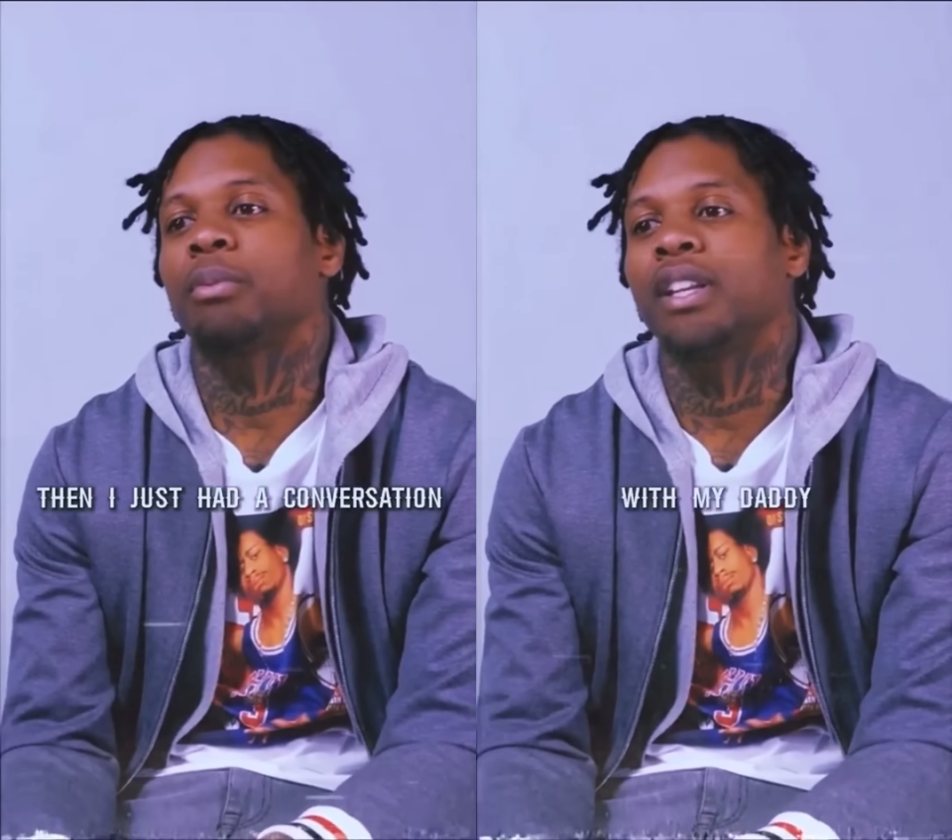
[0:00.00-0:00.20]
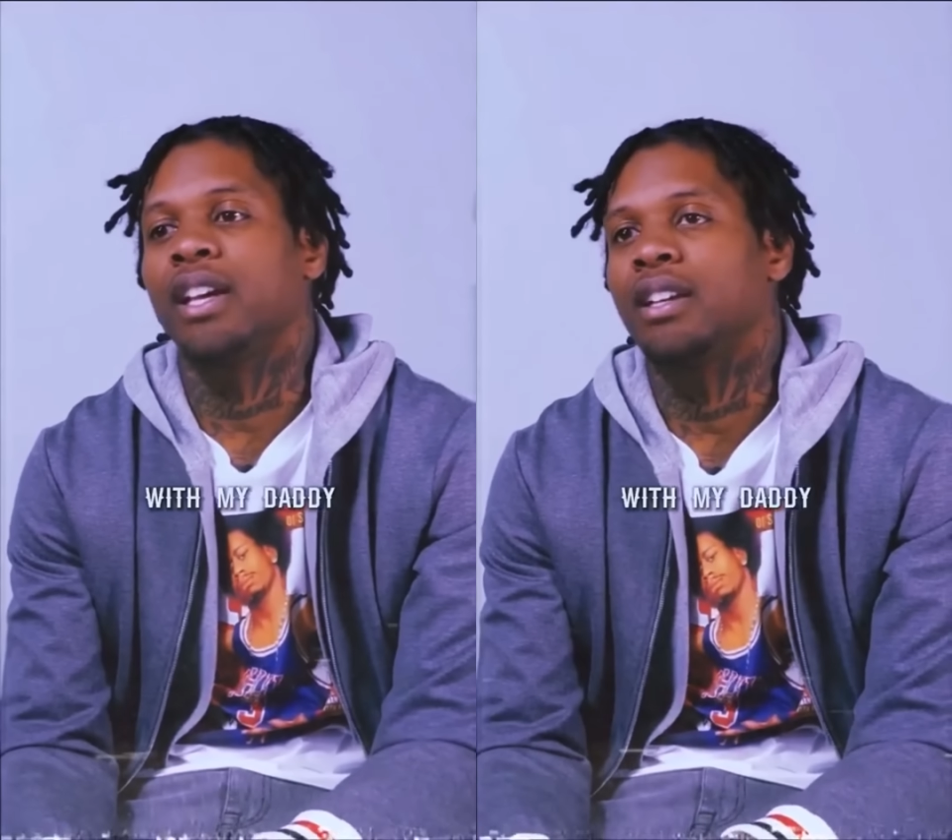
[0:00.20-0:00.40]

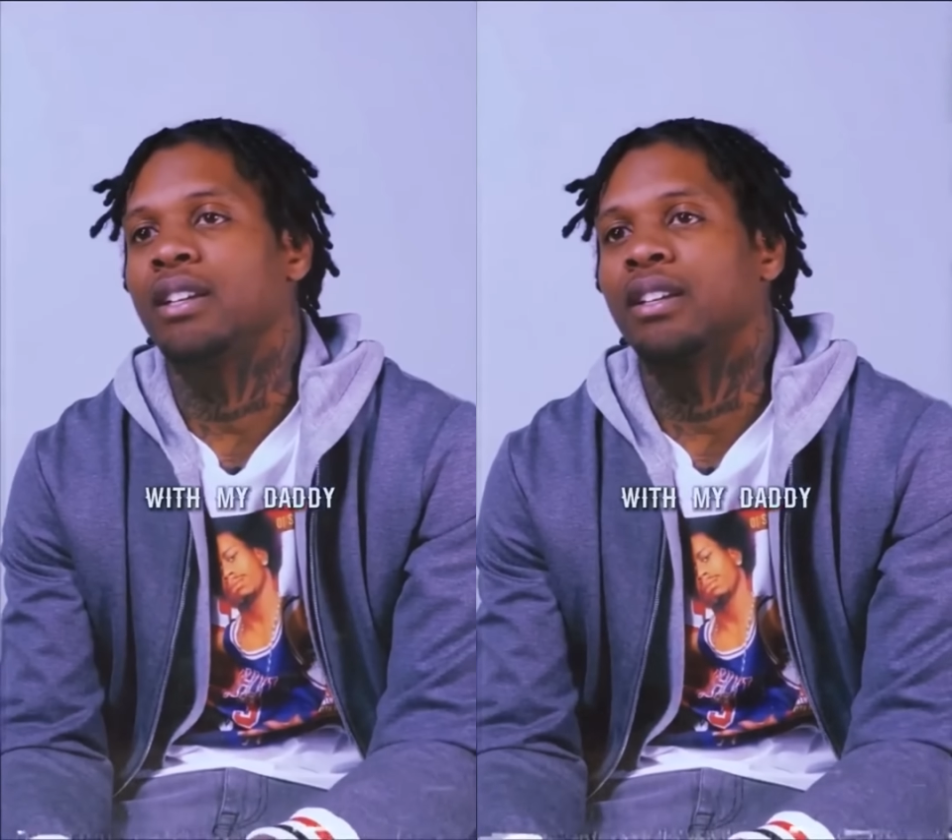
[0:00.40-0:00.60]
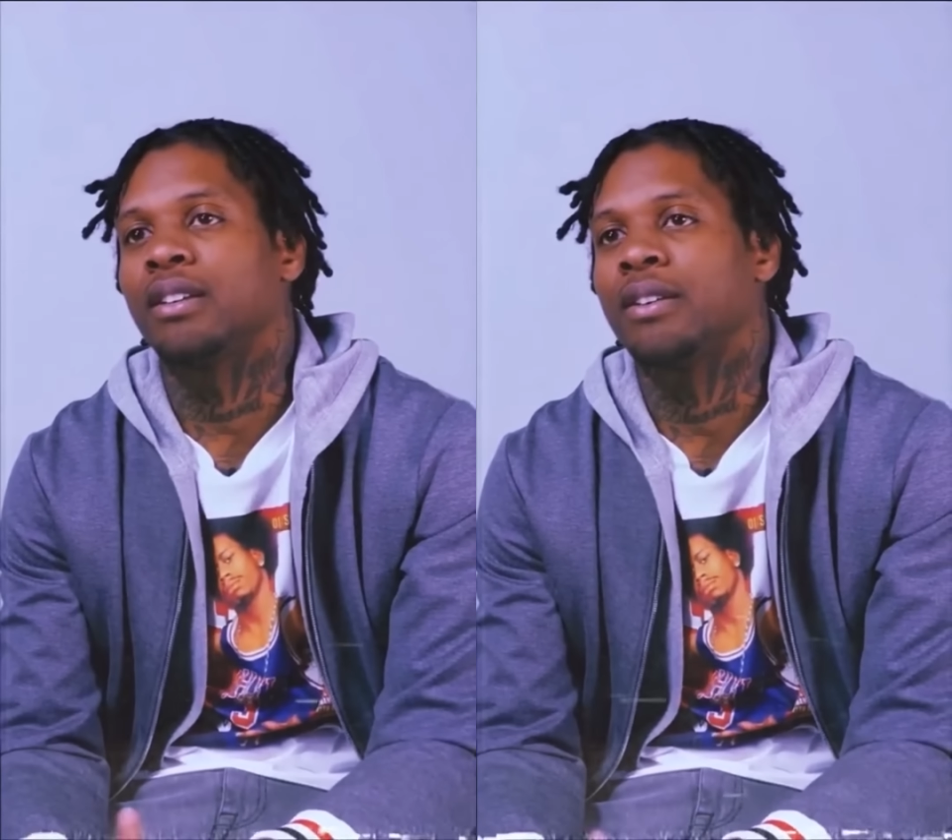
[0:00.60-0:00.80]
with my daddy
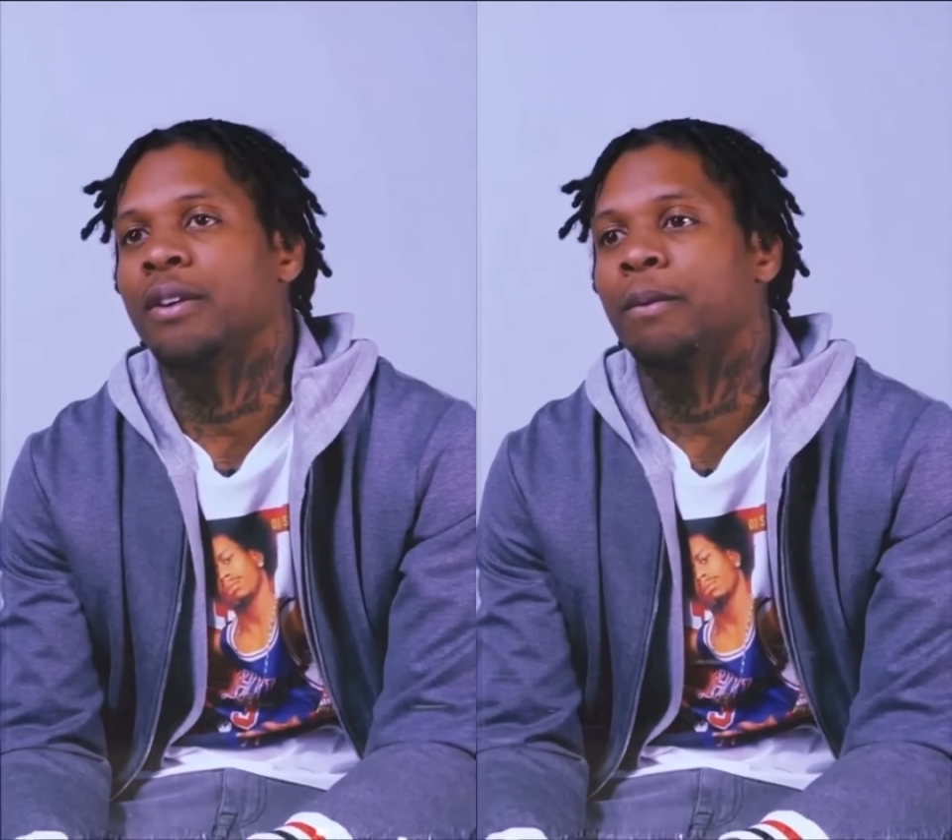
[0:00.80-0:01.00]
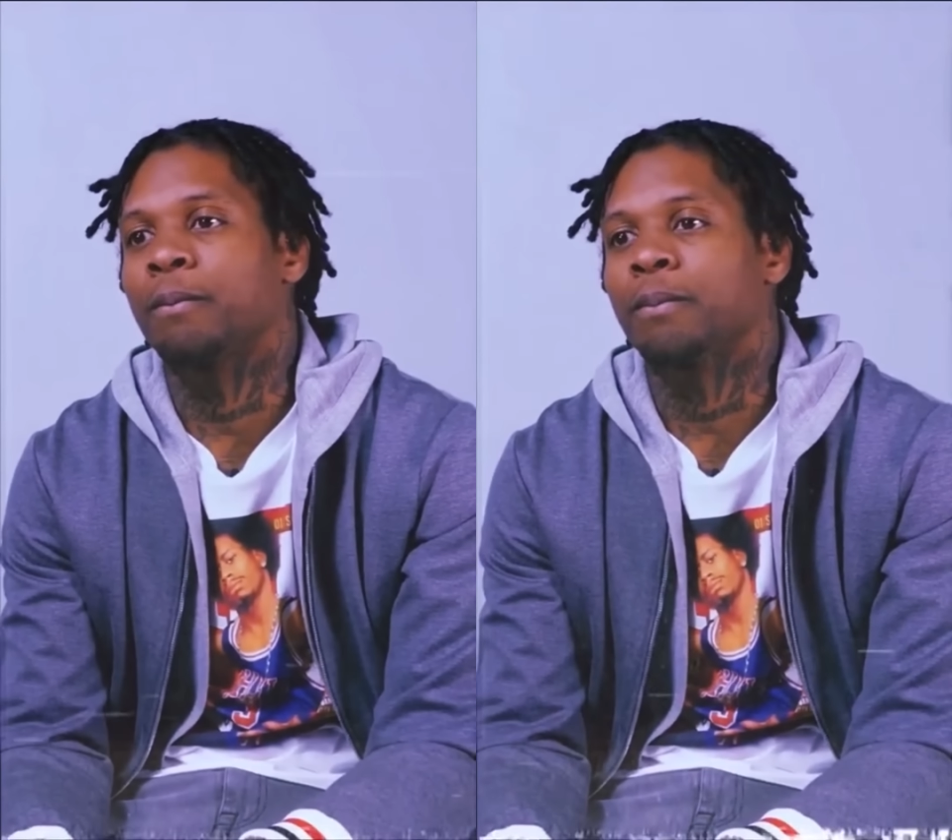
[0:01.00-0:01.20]

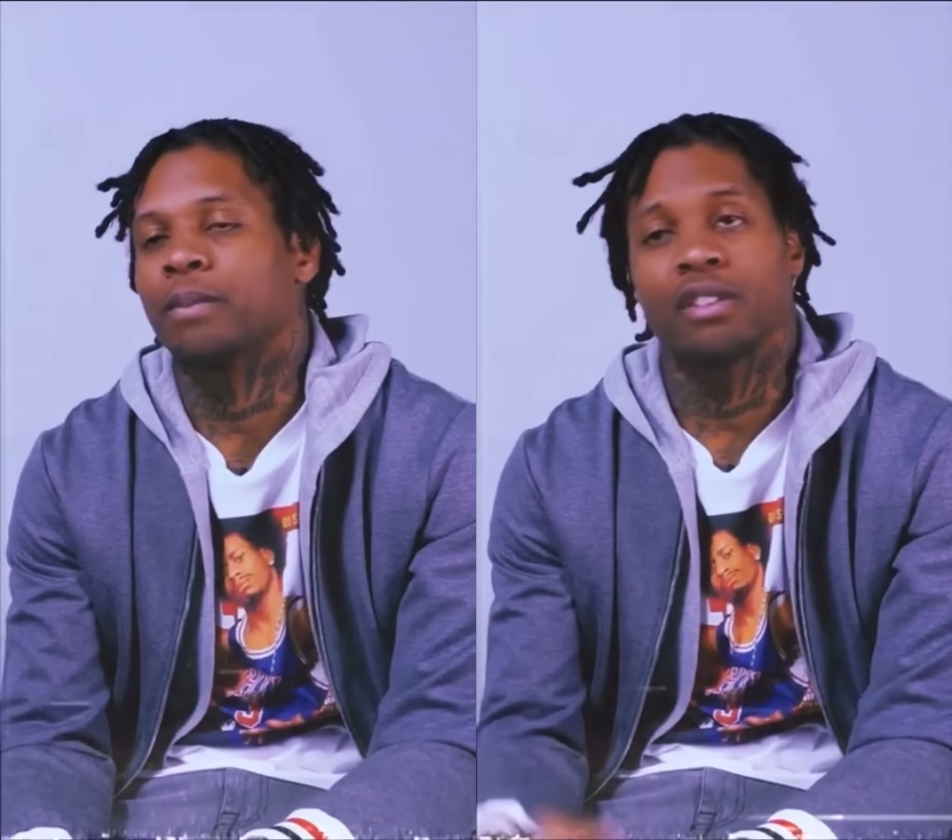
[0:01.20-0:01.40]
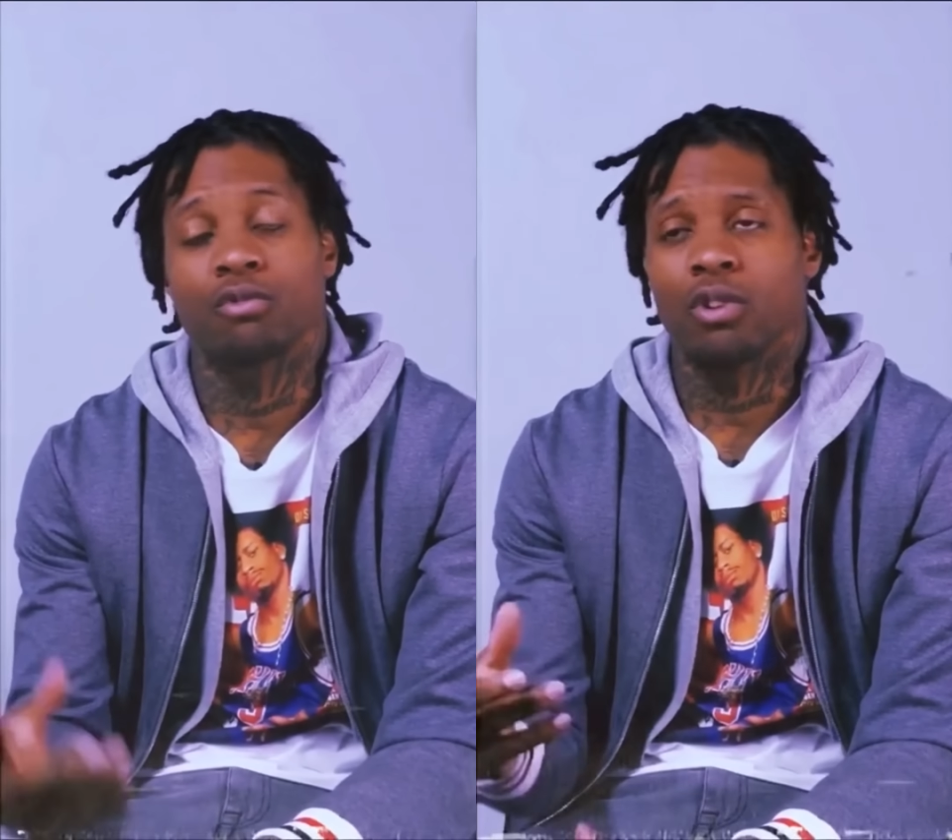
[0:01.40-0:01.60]

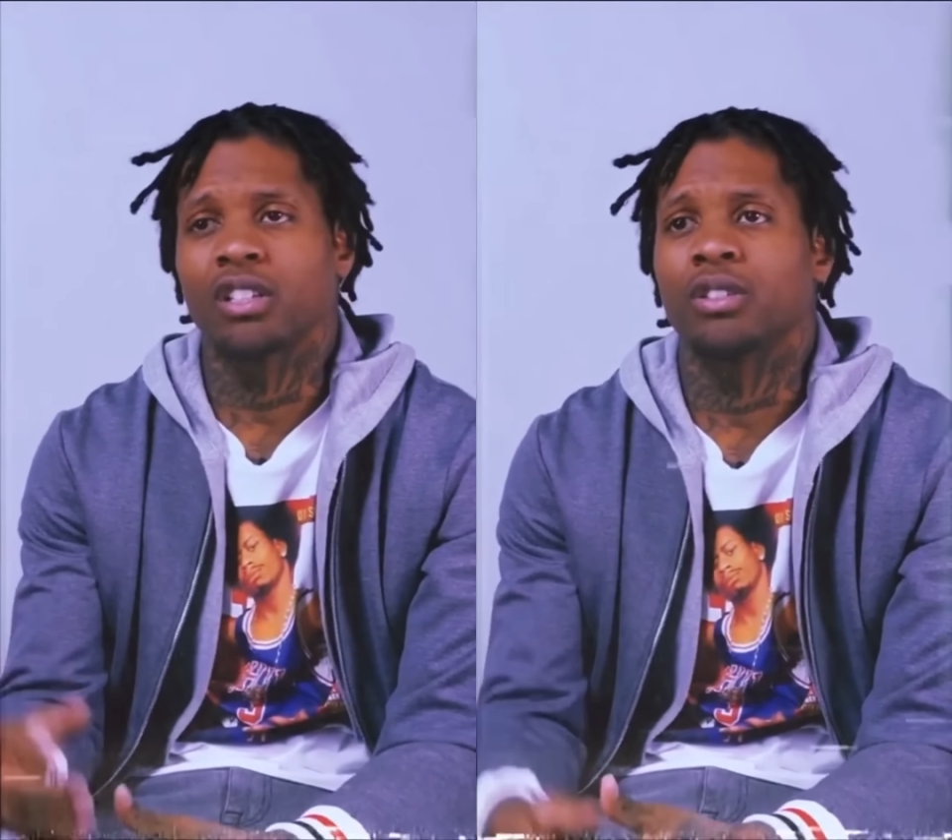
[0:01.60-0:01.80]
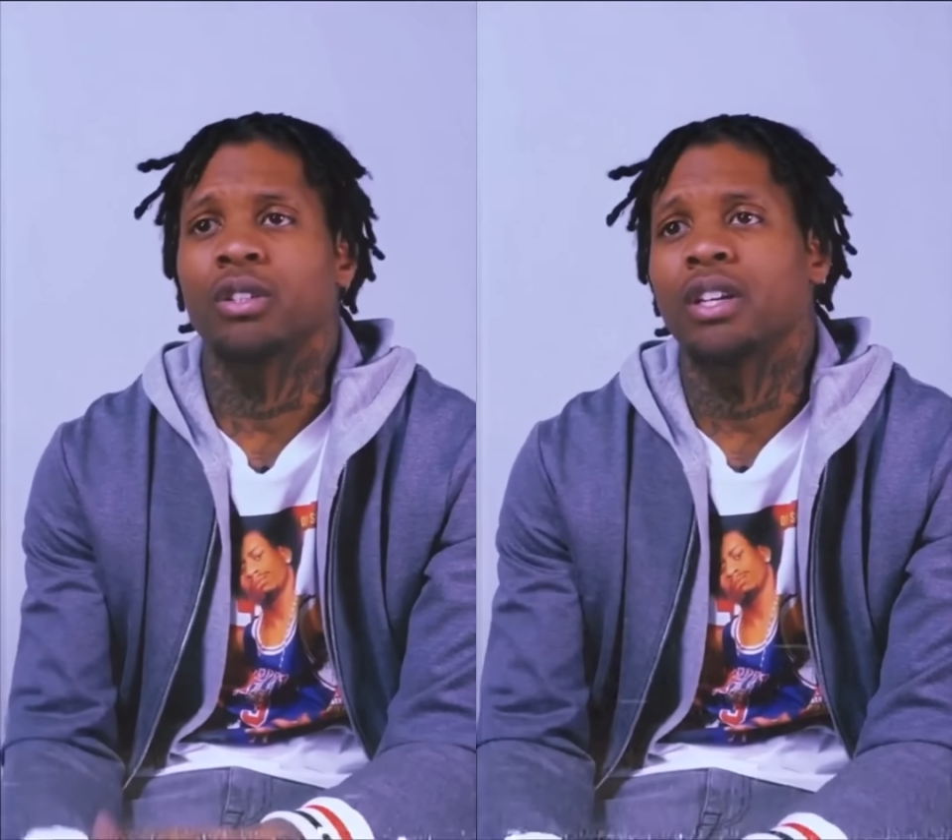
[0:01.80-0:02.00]
and even Rollo.